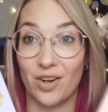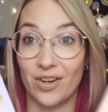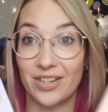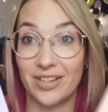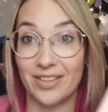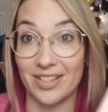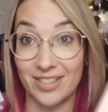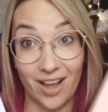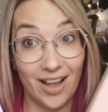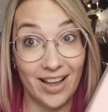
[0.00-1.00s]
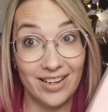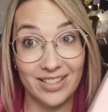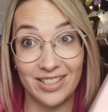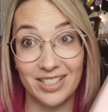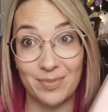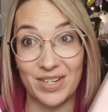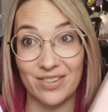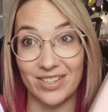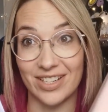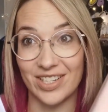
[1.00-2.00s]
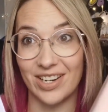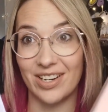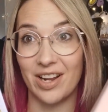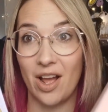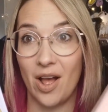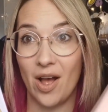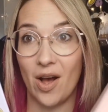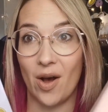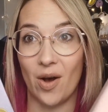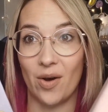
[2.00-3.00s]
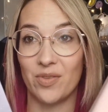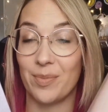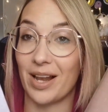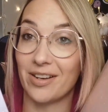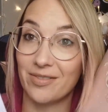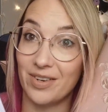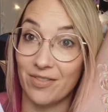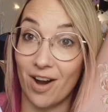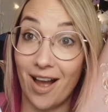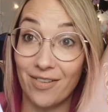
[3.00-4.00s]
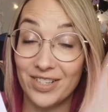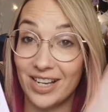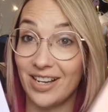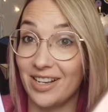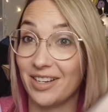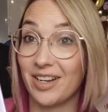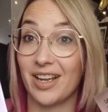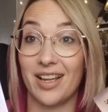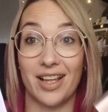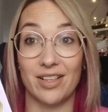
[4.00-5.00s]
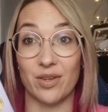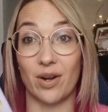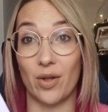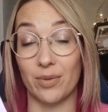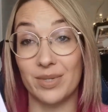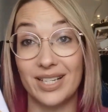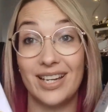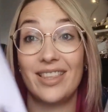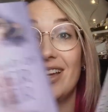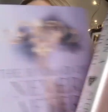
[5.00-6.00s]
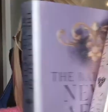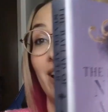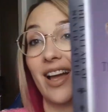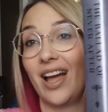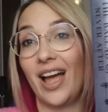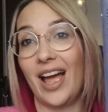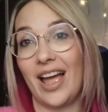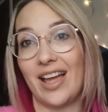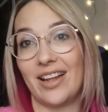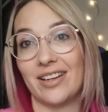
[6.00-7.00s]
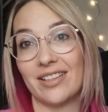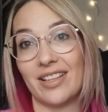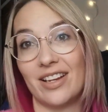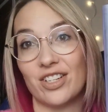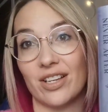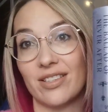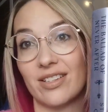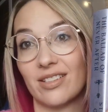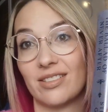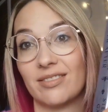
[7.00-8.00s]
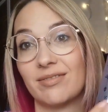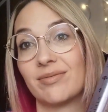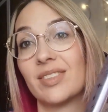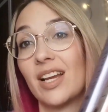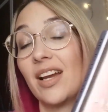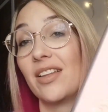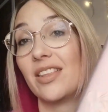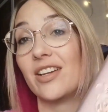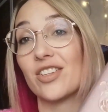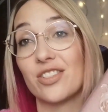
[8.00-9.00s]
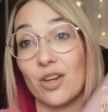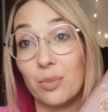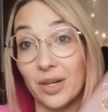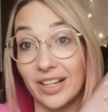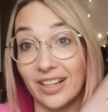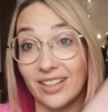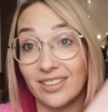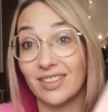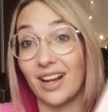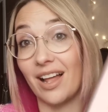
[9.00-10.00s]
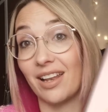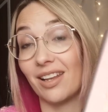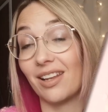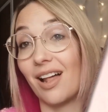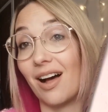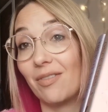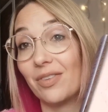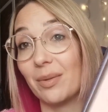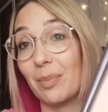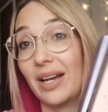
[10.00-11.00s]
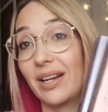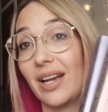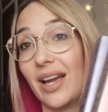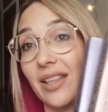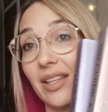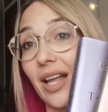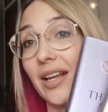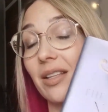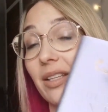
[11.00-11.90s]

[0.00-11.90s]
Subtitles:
got the signed special edition of The Ballad of Never After, and so I got them together, and they're just so pretty. I love the pink, and like